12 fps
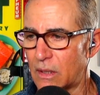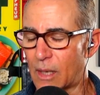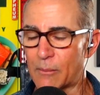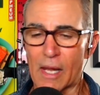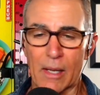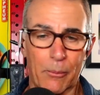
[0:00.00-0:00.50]

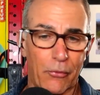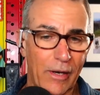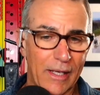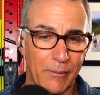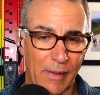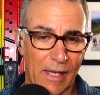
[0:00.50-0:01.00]
I'm not a she,
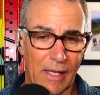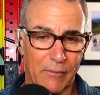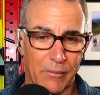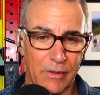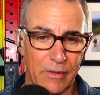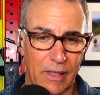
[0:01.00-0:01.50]
praying
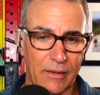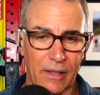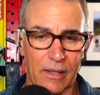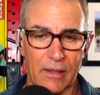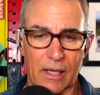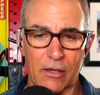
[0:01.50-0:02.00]
man, but I,
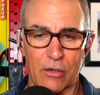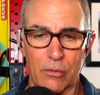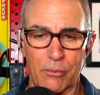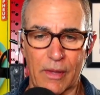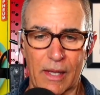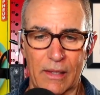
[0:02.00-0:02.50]
I, I
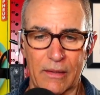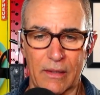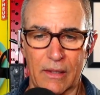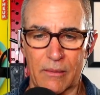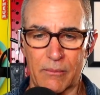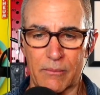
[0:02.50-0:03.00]
hope that
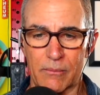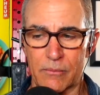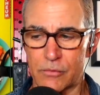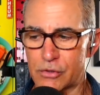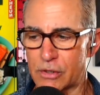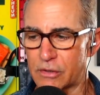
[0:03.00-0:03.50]
um,
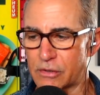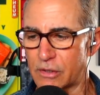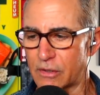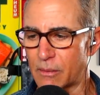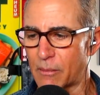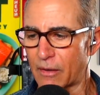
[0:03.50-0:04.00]
she
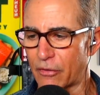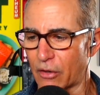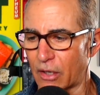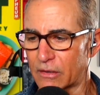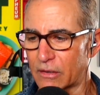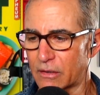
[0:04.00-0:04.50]
she's in my
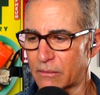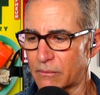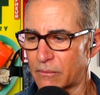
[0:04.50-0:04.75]
thoughts.